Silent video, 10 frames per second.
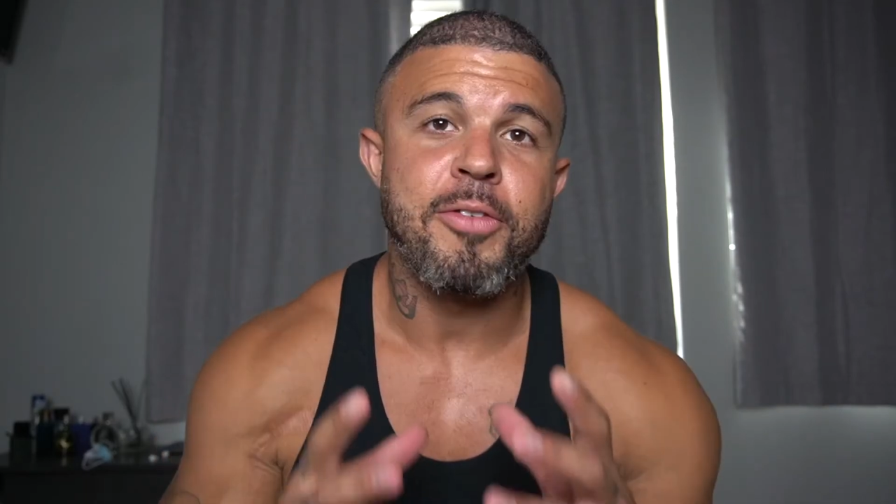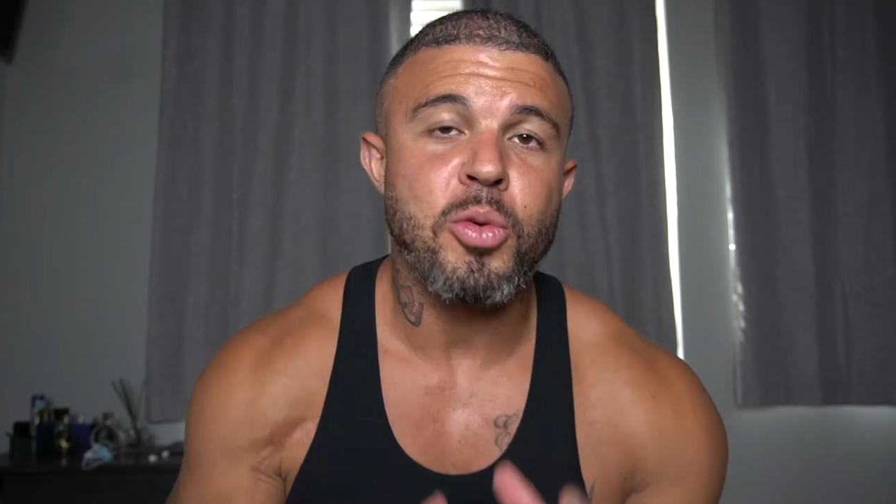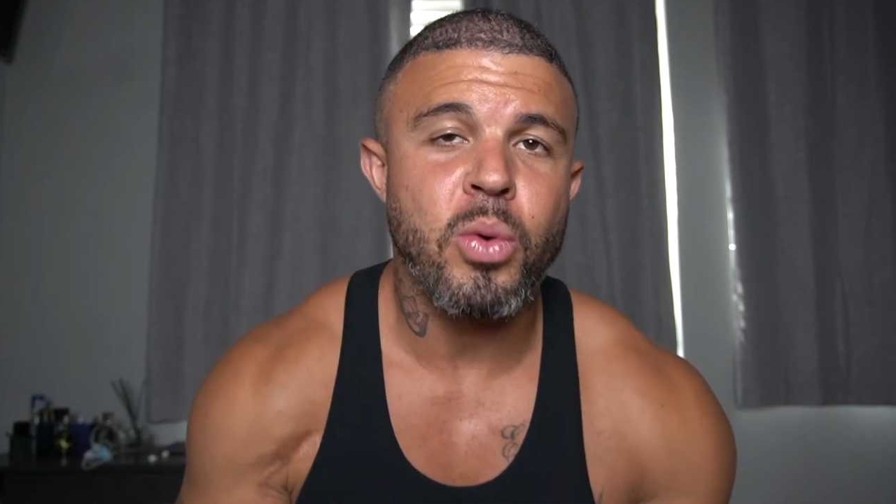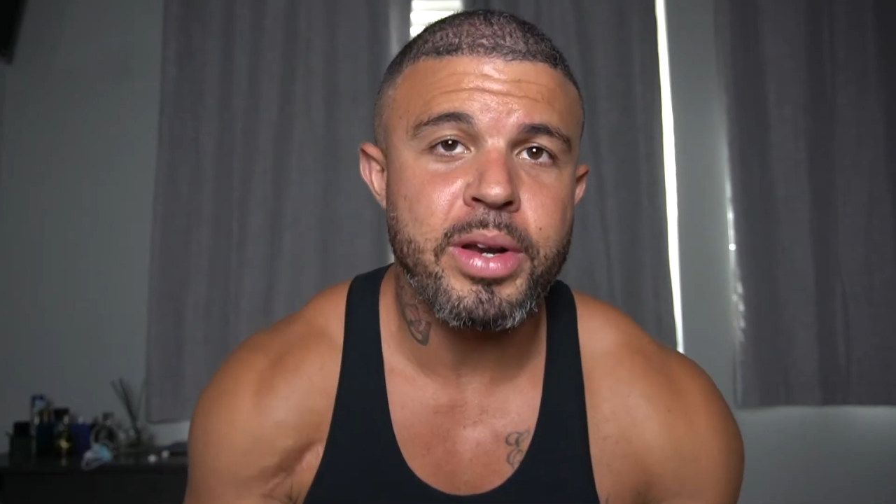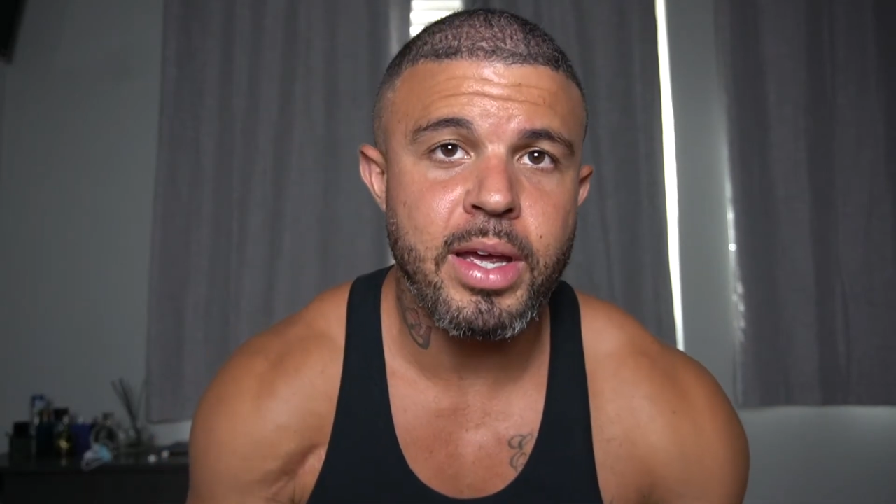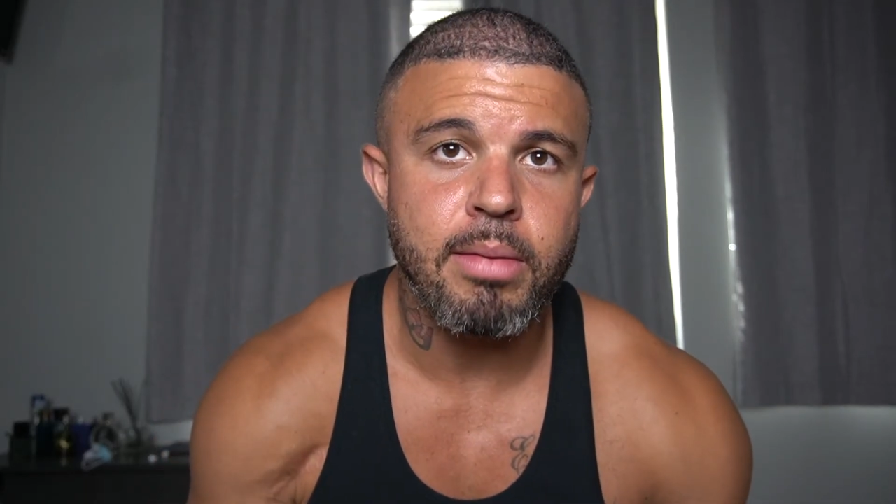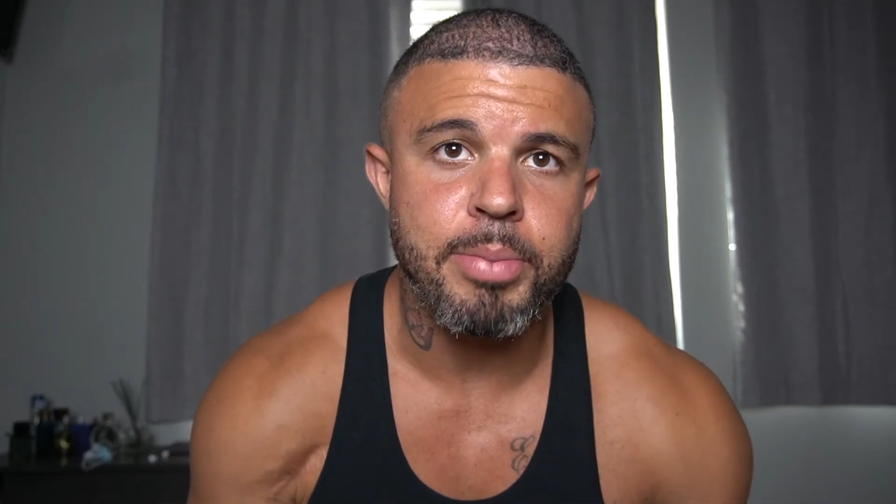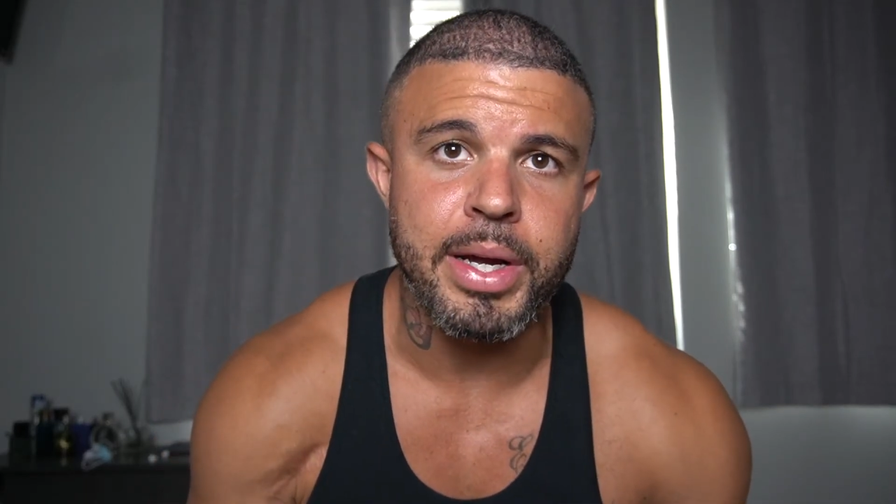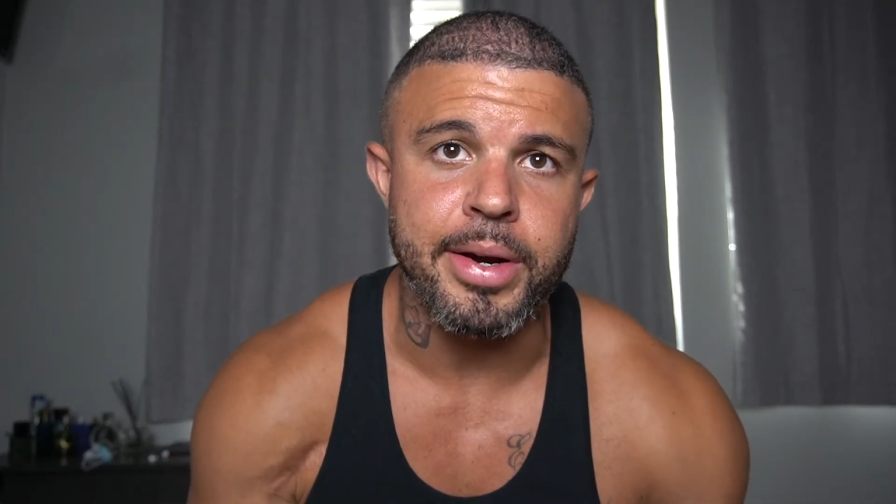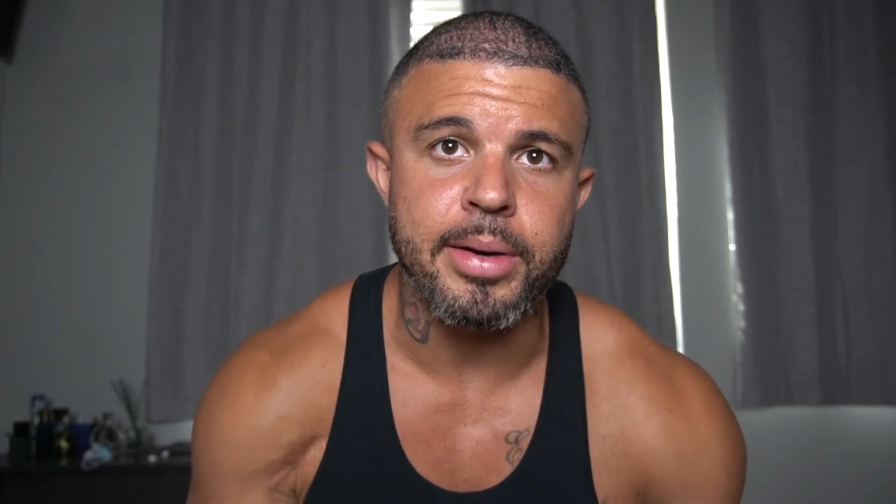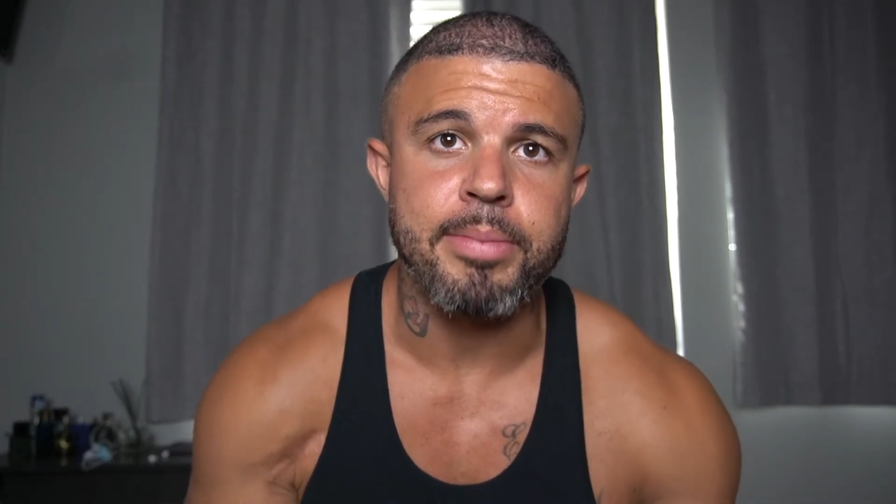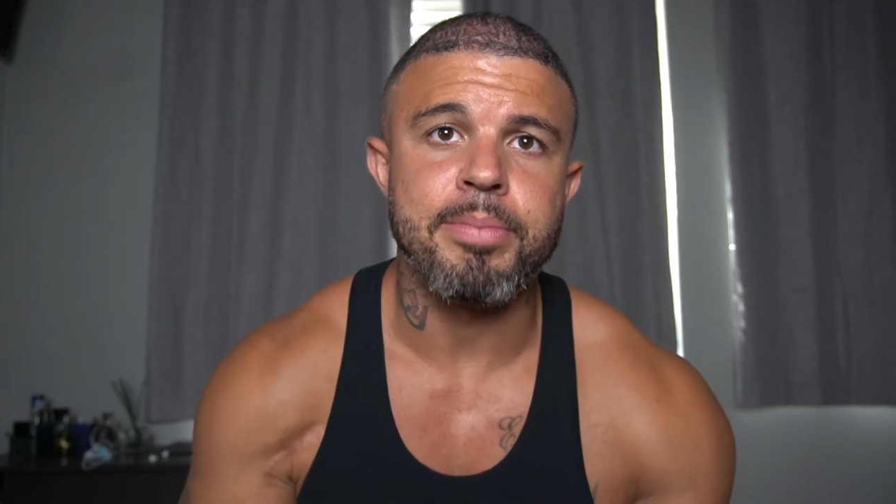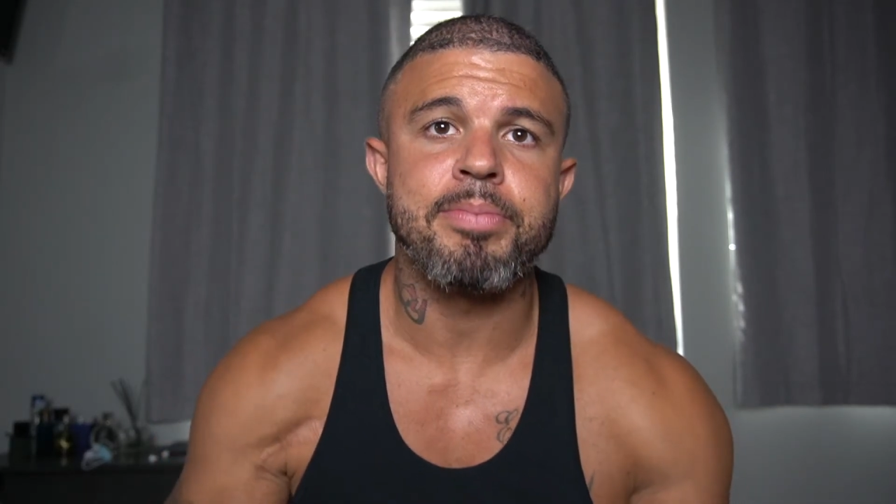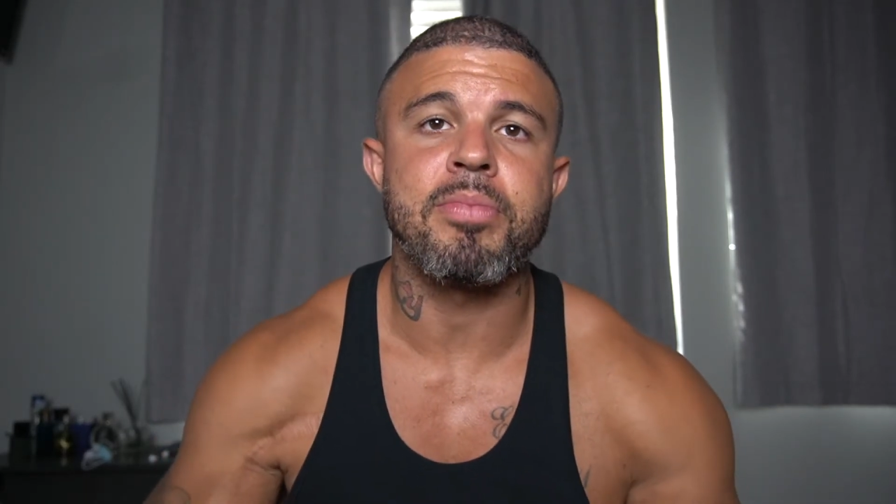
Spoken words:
If you want to get bigger,